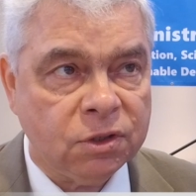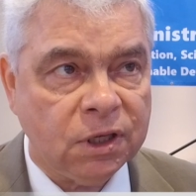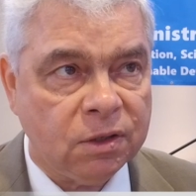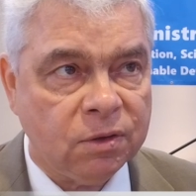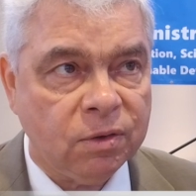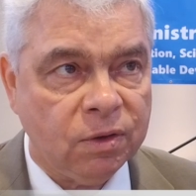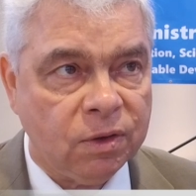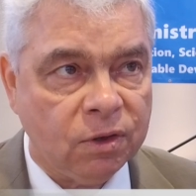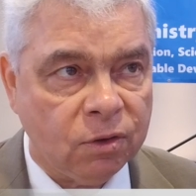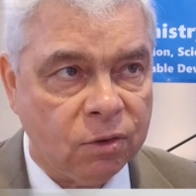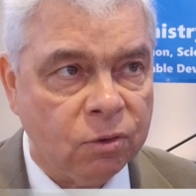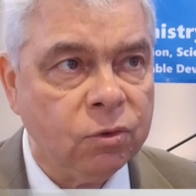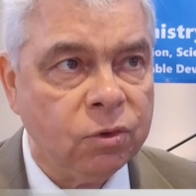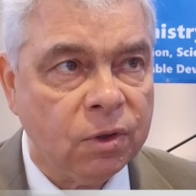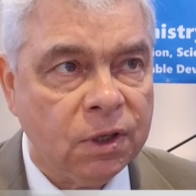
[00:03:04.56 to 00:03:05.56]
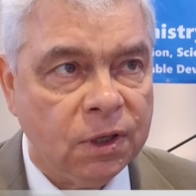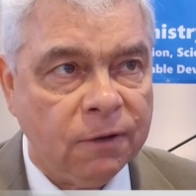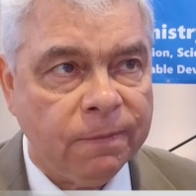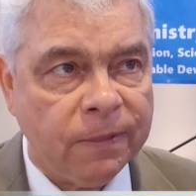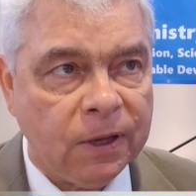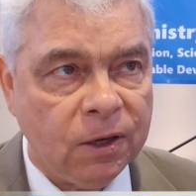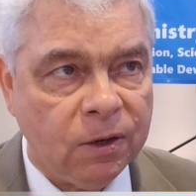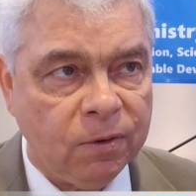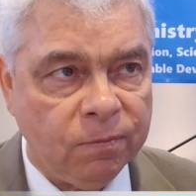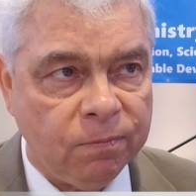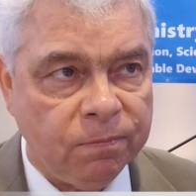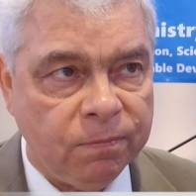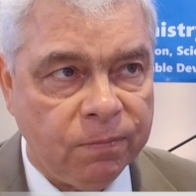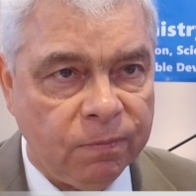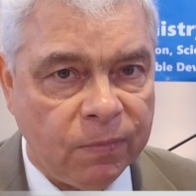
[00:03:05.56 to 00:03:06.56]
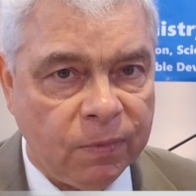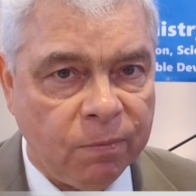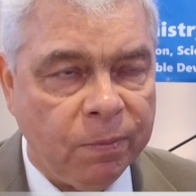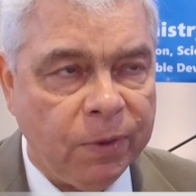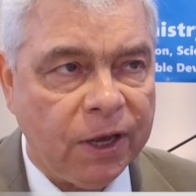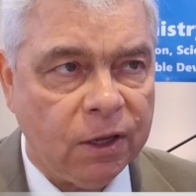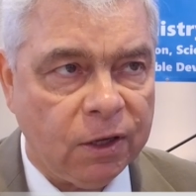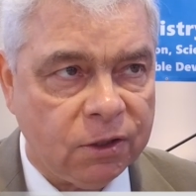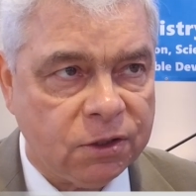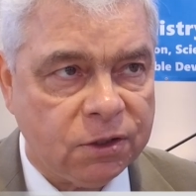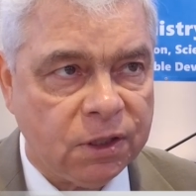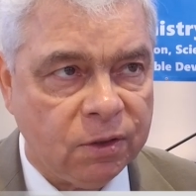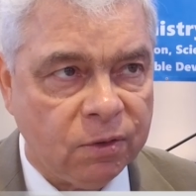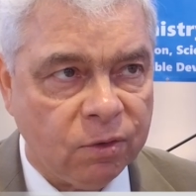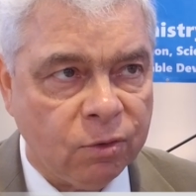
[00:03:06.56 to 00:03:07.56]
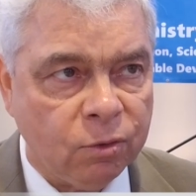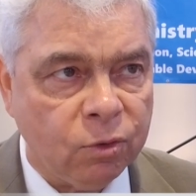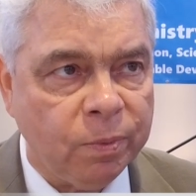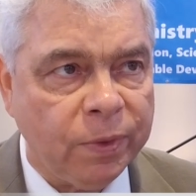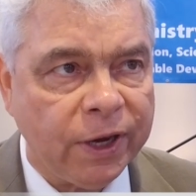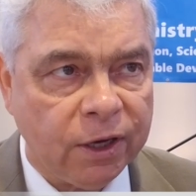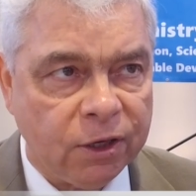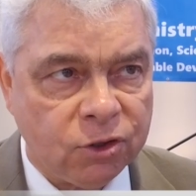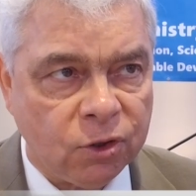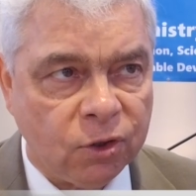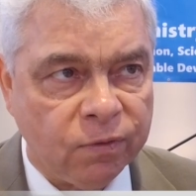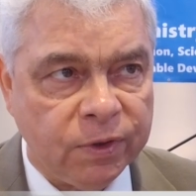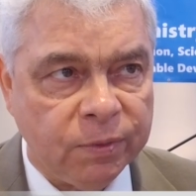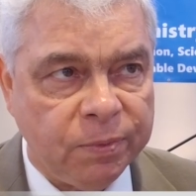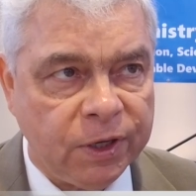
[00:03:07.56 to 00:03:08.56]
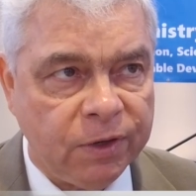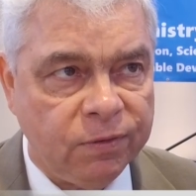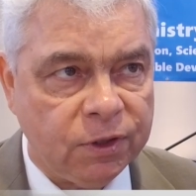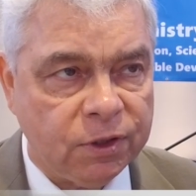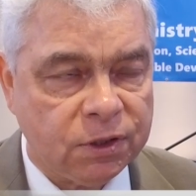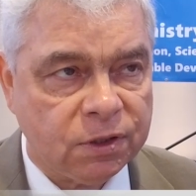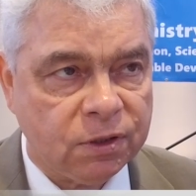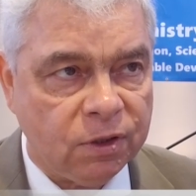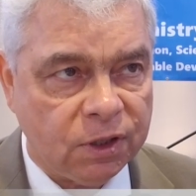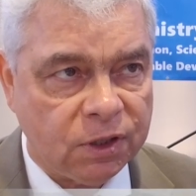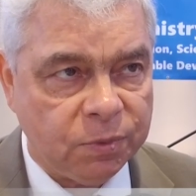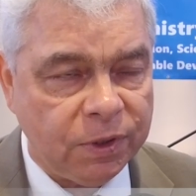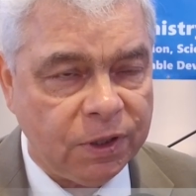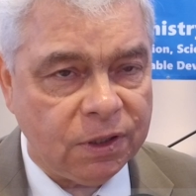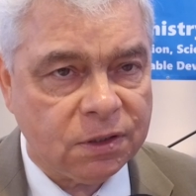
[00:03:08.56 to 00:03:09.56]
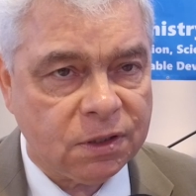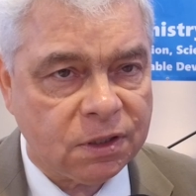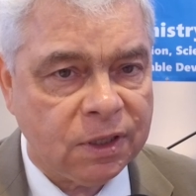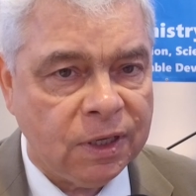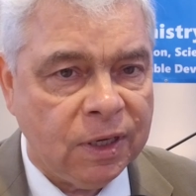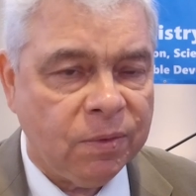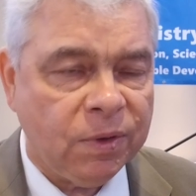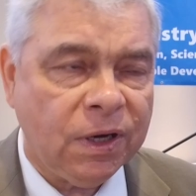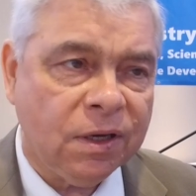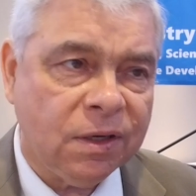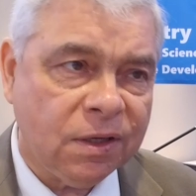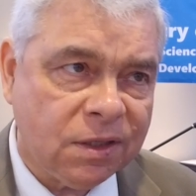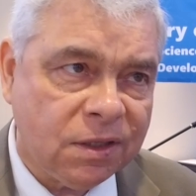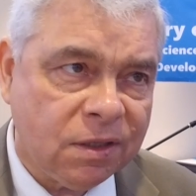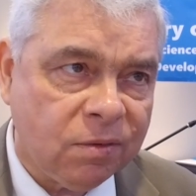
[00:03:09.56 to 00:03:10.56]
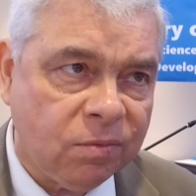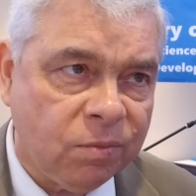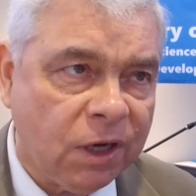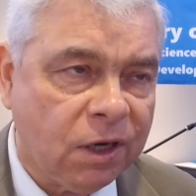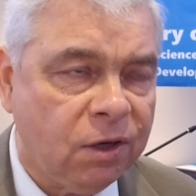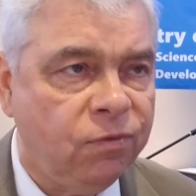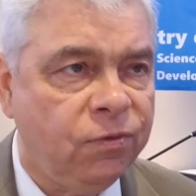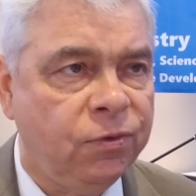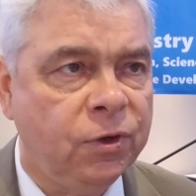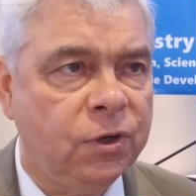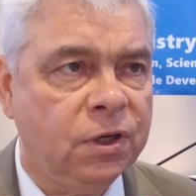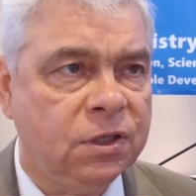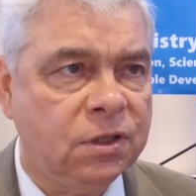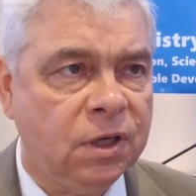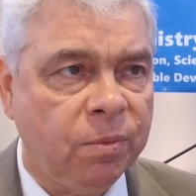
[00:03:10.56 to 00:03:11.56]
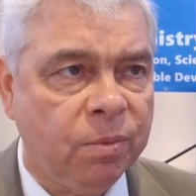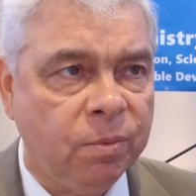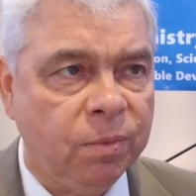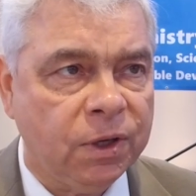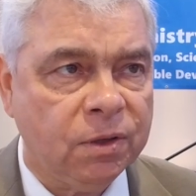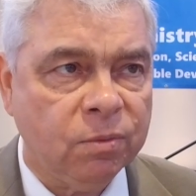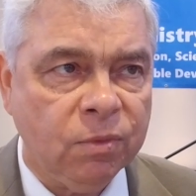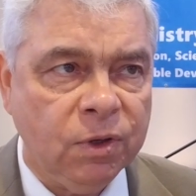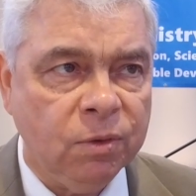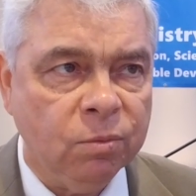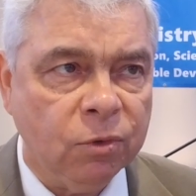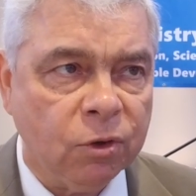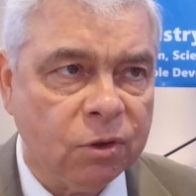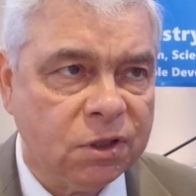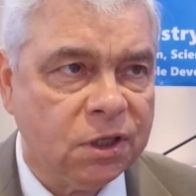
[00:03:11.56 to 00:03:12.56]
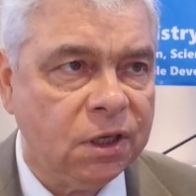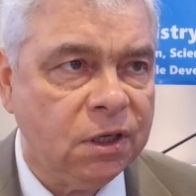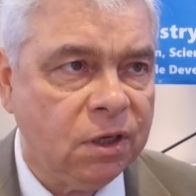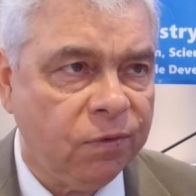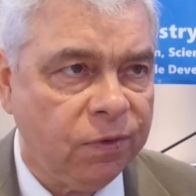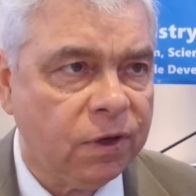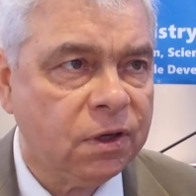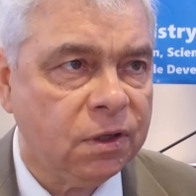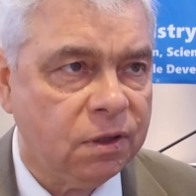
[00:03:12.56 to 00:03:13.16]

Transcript: that good balance and good baggage of the previous experiences and making further step, but in more scientific